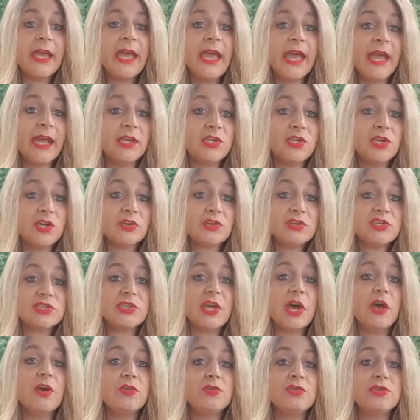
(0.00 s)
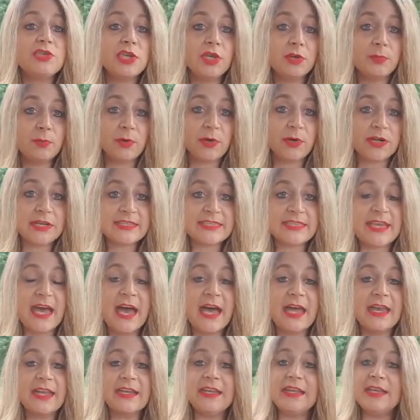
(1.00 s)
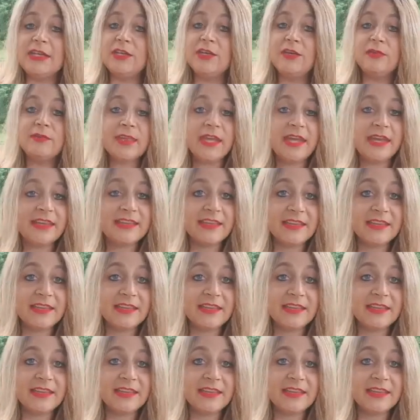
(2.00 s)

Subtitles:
and you're so super excited and you think